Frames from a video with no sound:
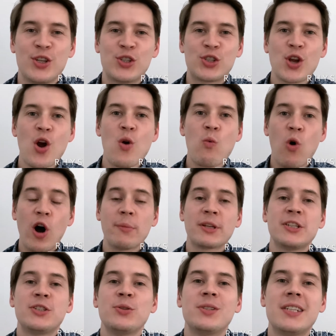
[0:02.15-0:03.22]
So what I'm going
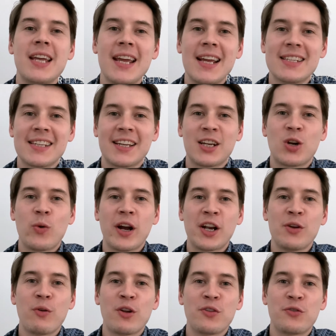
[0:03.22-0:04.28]
to do today is I'm going to
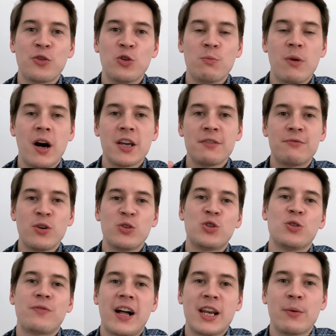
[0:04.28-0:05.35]
quickly run through my
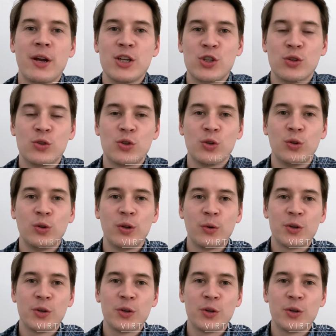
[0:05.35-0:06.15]
virtual valuation tool,